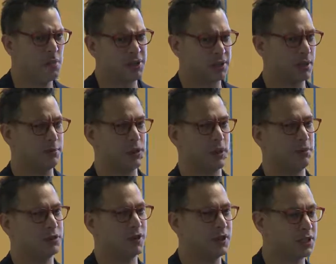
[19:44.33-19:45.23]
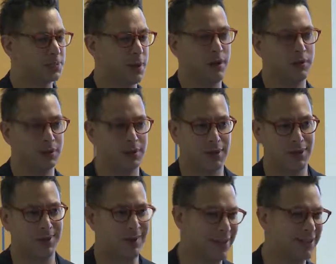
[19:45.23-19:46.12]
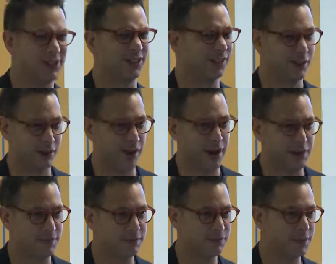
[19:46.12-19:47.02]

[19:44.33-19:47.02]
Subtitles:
But sometimes transparency isn't great,